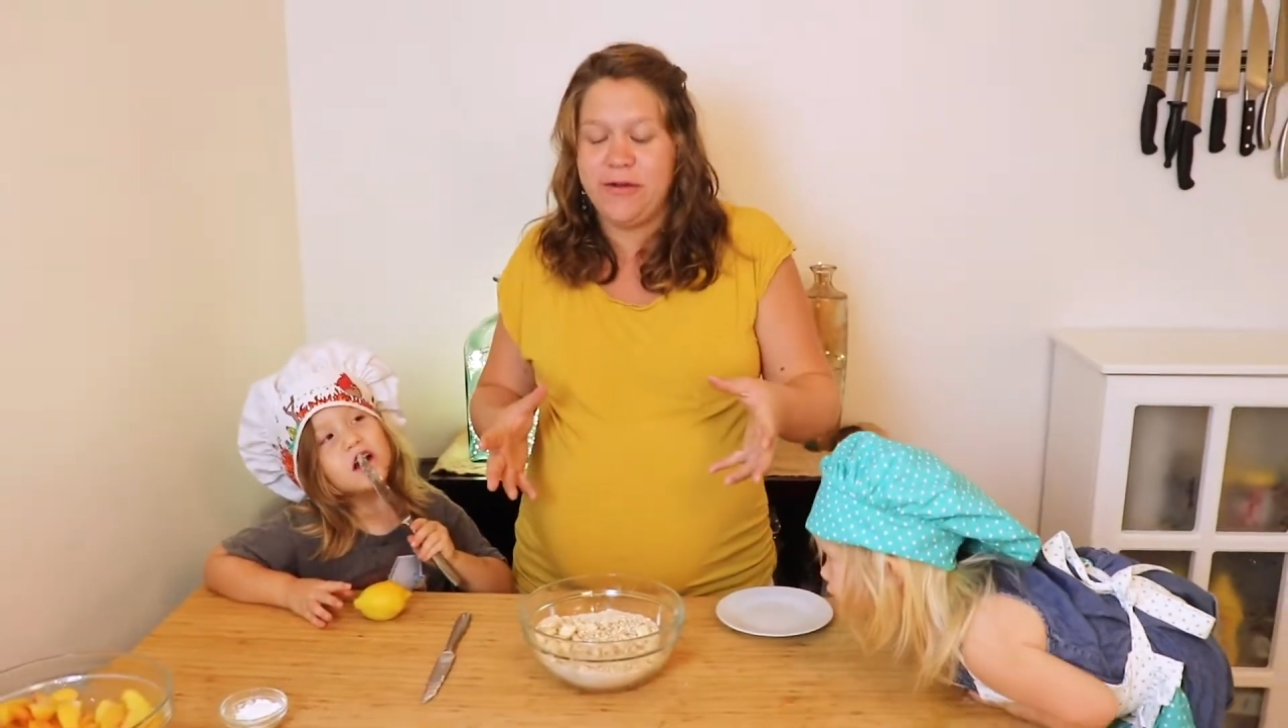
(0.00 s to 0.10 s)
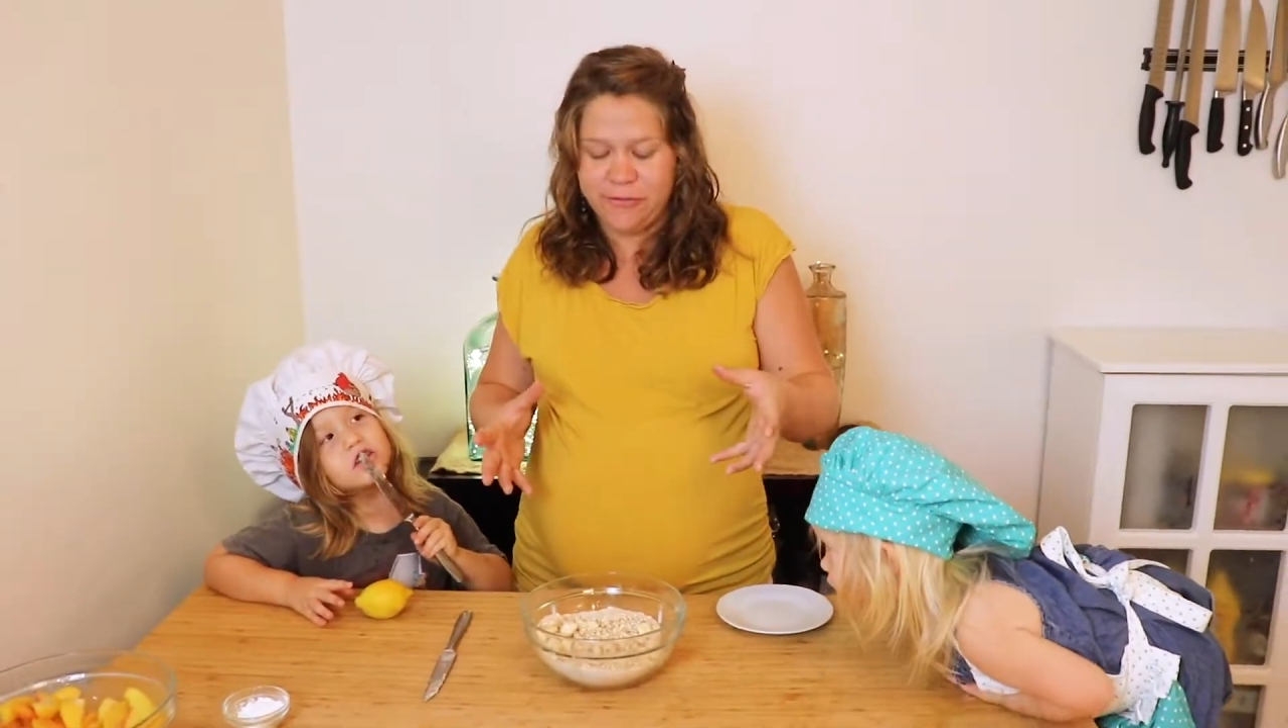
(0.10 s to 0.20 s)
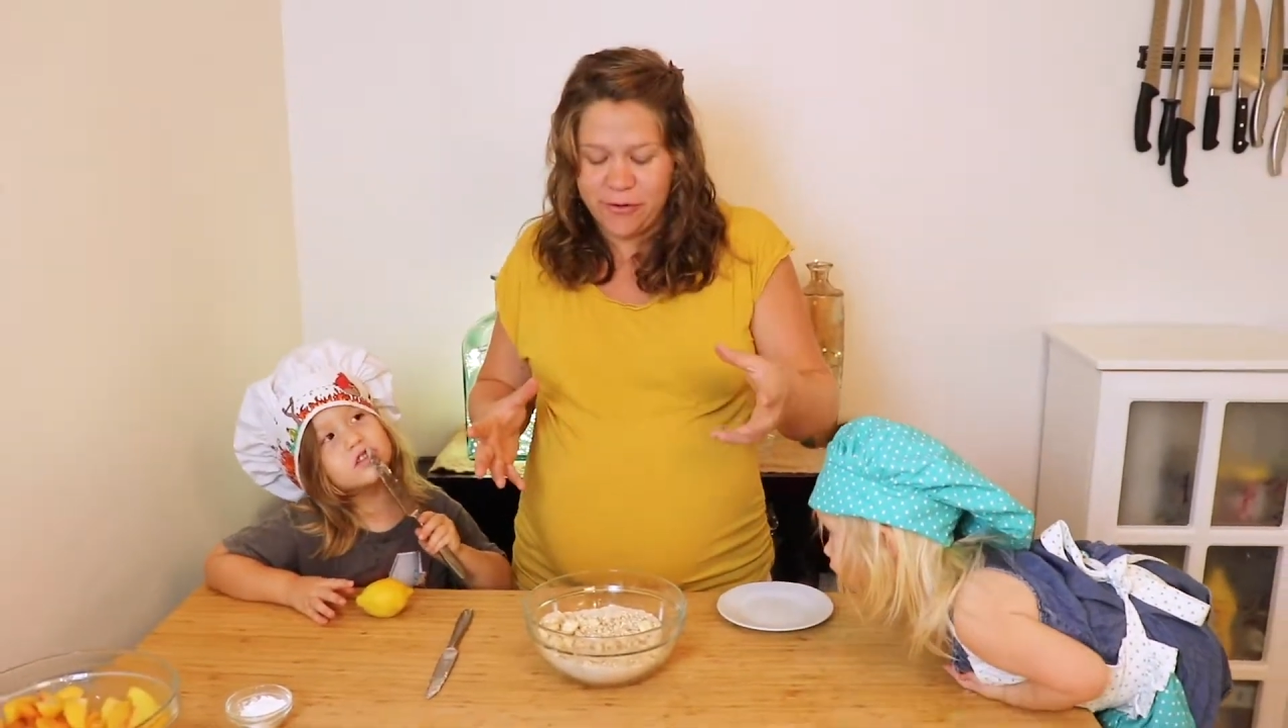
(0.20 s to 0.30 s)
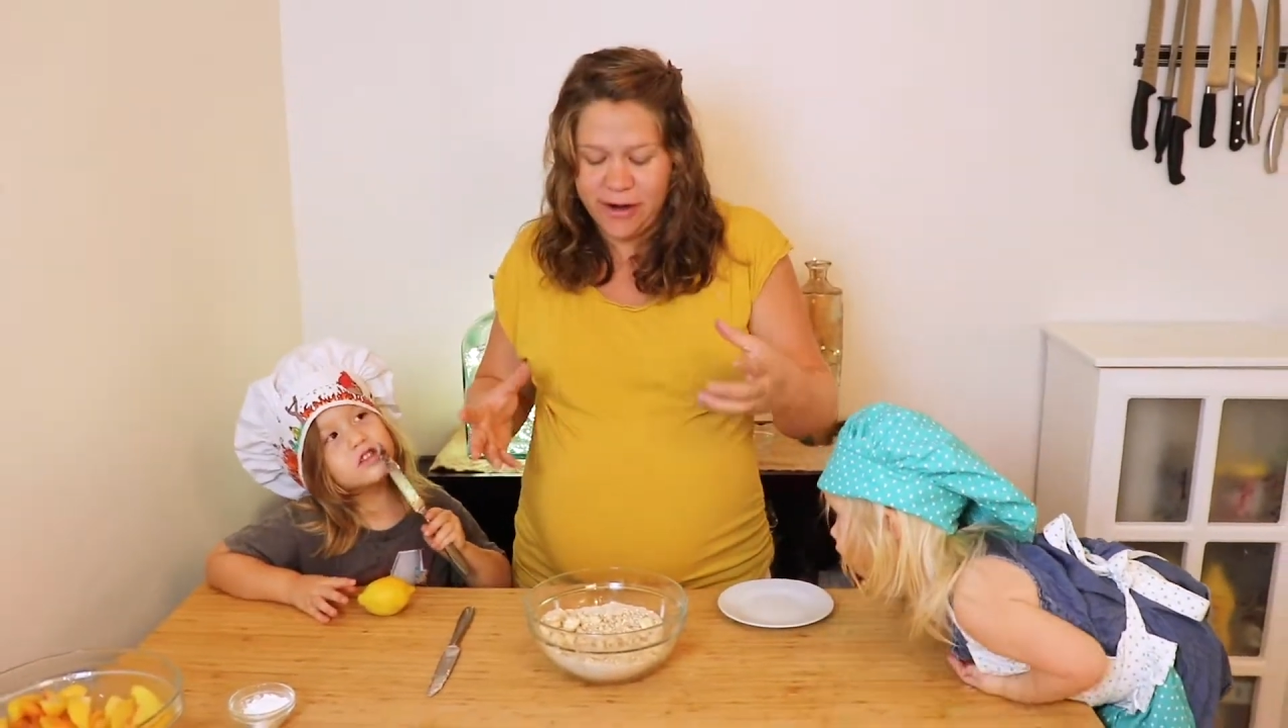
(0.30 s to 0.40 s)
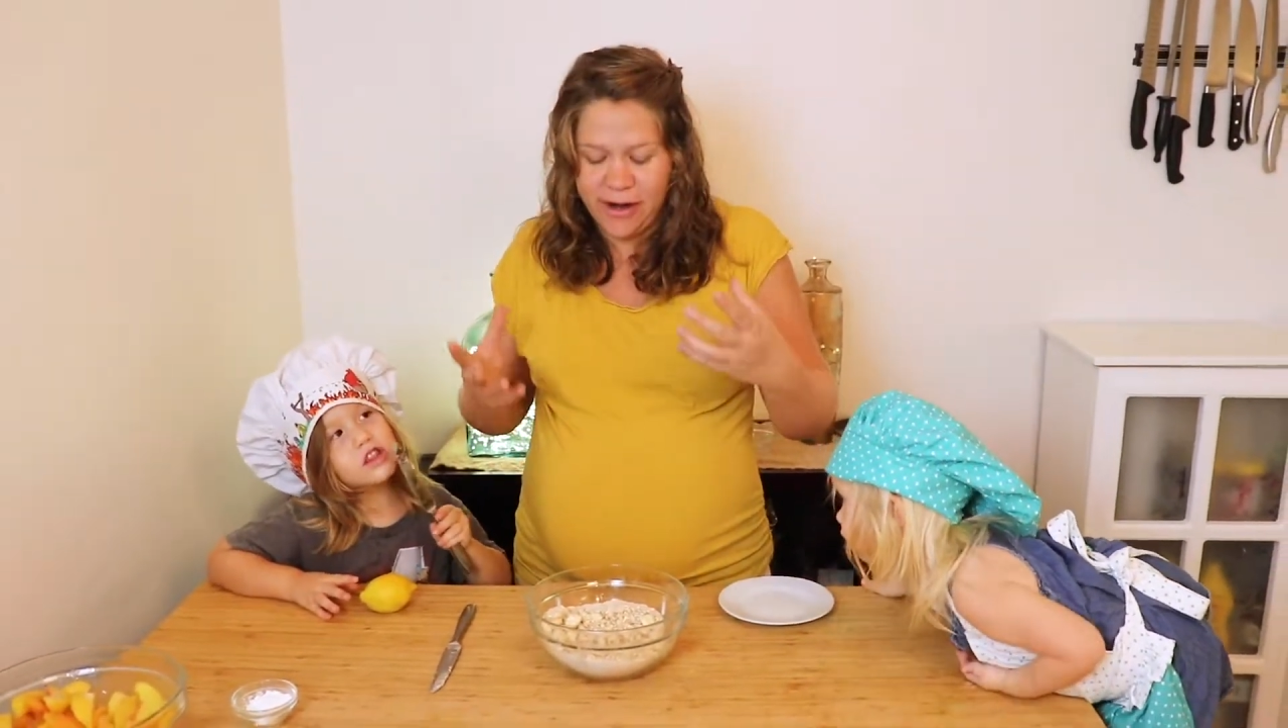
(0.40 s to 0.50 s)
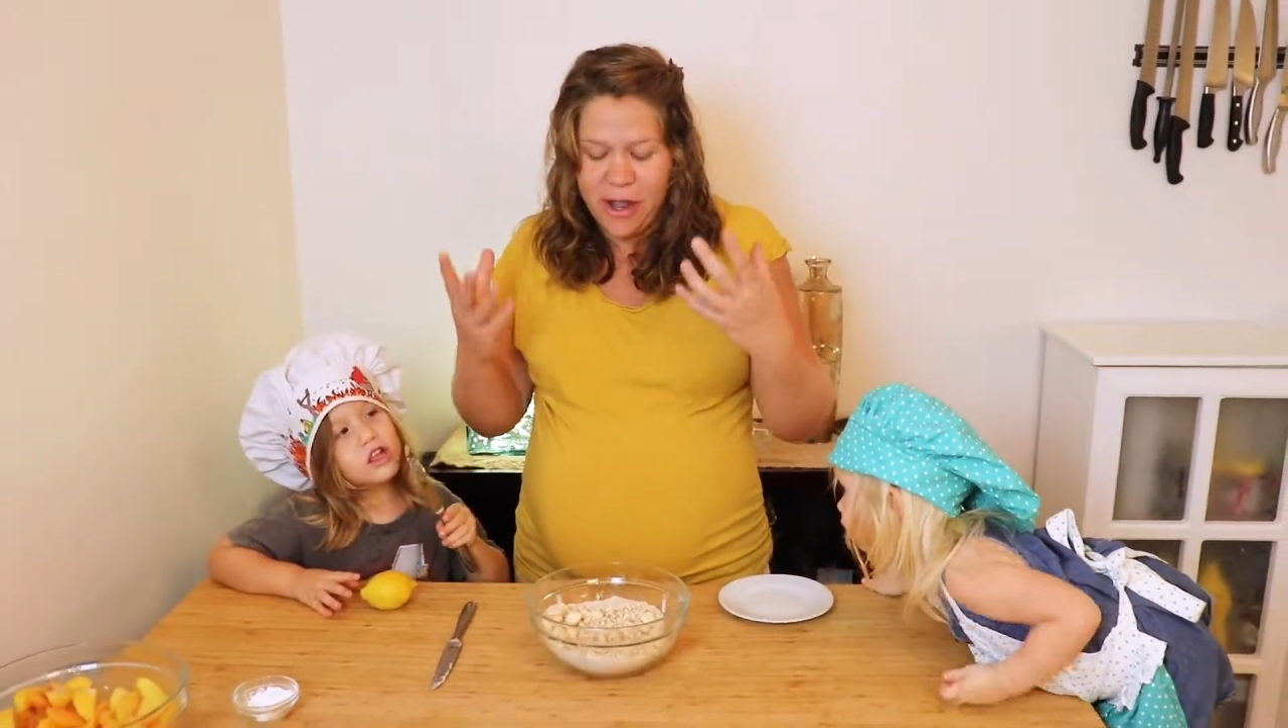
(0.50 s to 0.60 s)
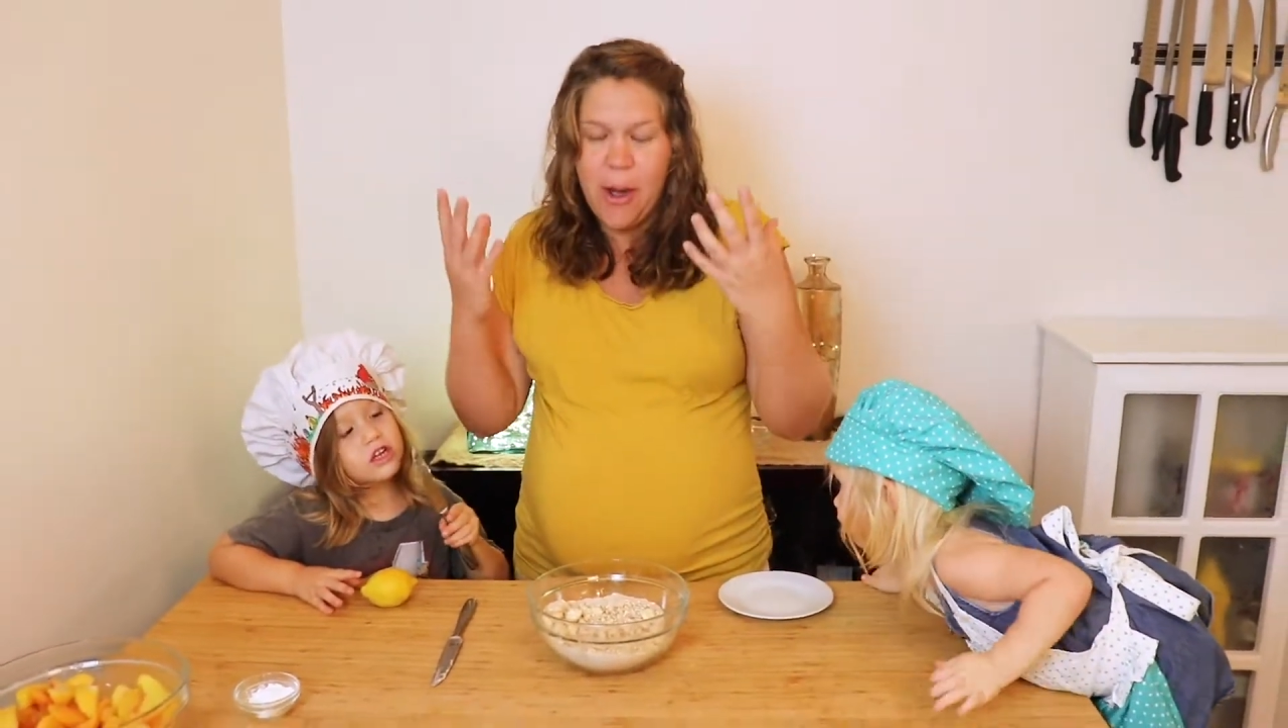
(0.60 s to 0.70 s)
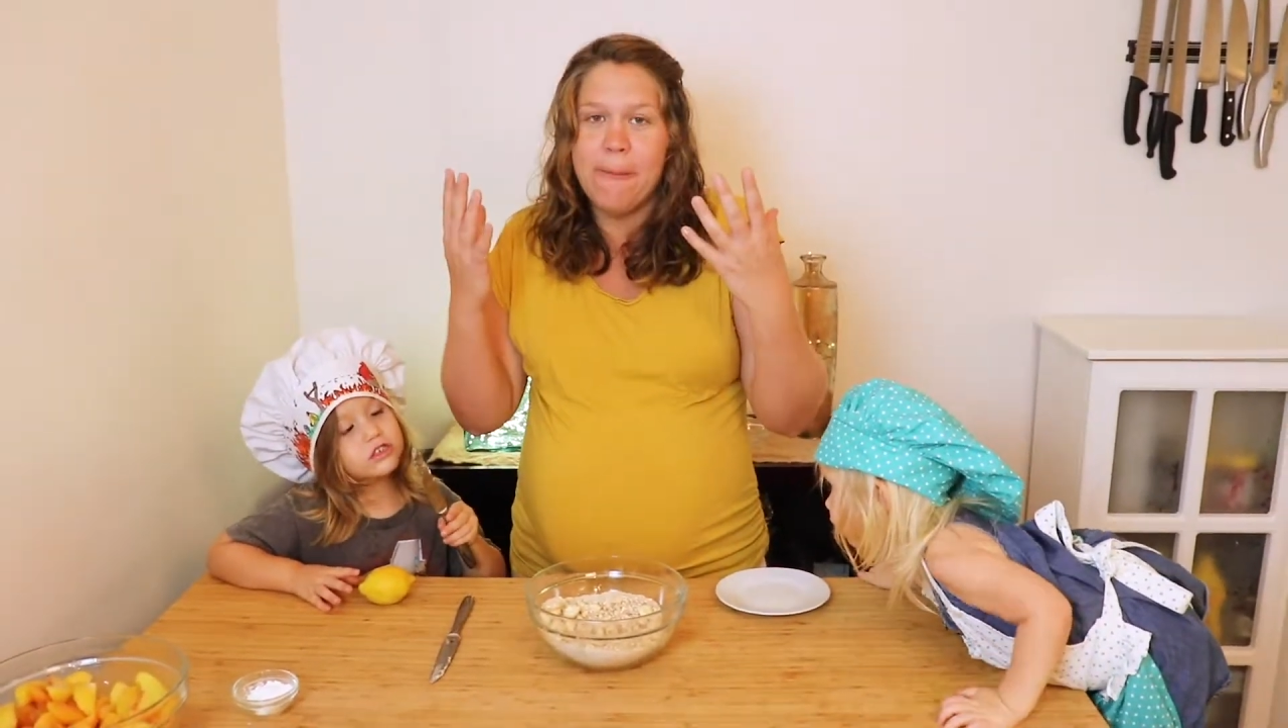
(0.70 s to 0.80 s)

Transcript: a fork,